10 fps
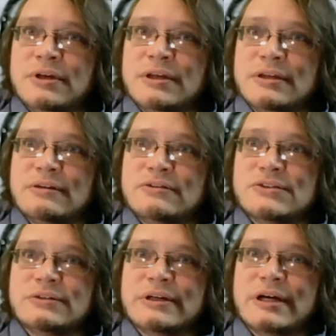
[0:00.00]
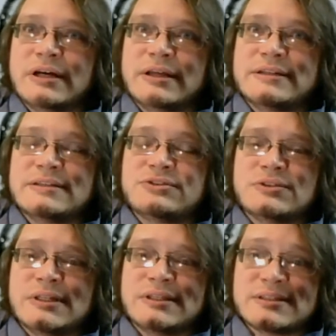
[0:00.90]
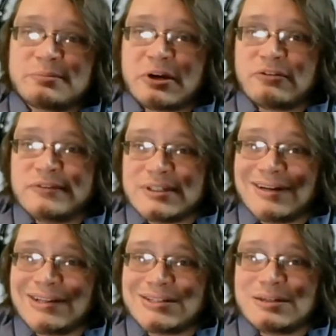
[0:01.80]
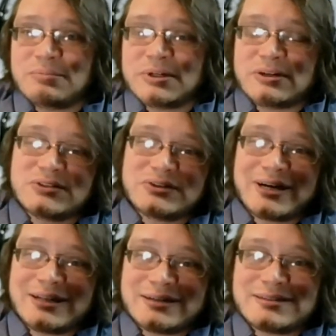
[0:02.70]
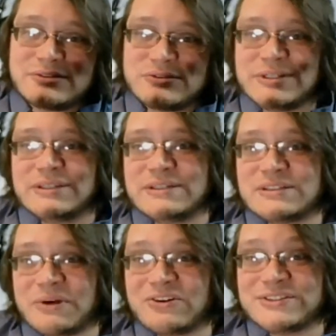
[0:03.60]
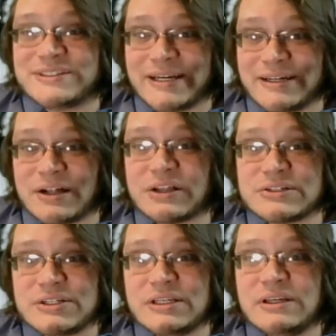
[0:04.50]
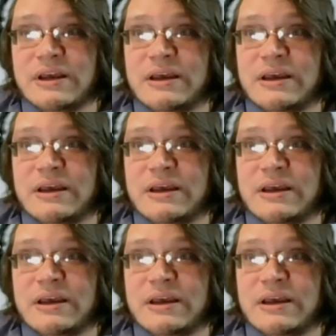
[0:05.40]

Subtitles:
it certainly highlights interesting things about our physiology, but it also highlights interesting things about our psychology